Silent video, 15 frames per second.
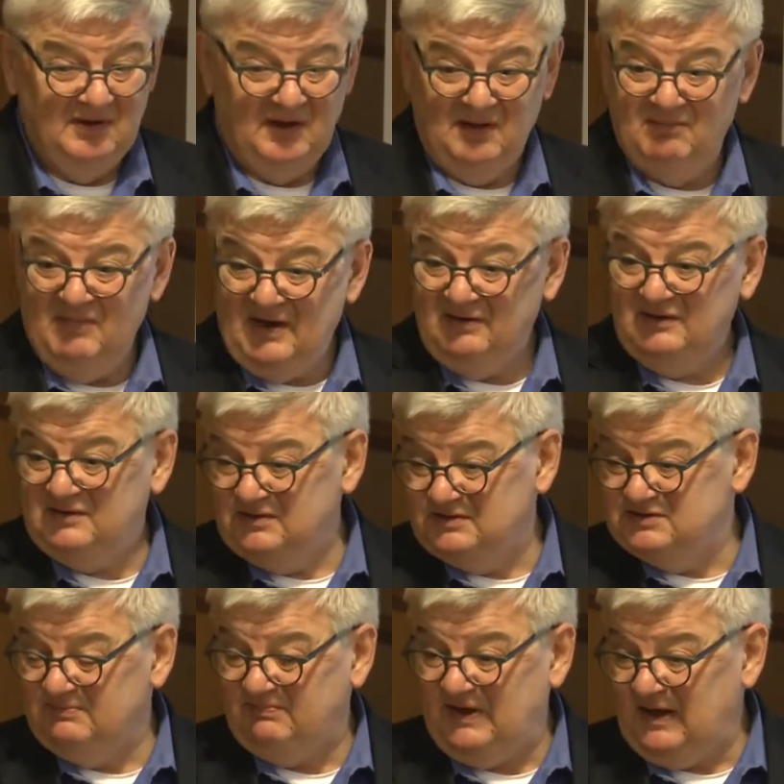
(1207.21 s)
America,
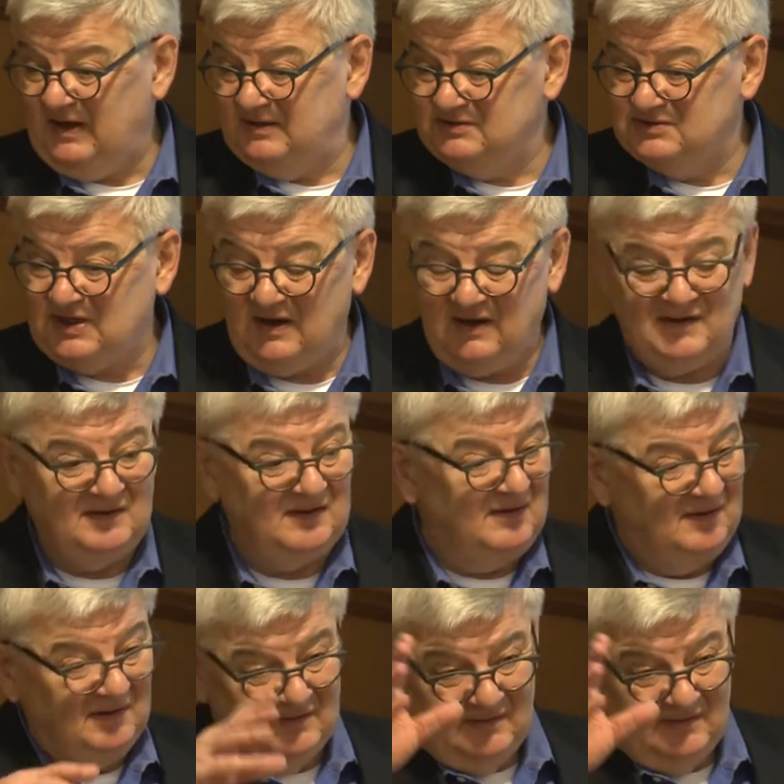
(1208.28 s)
Japan, China,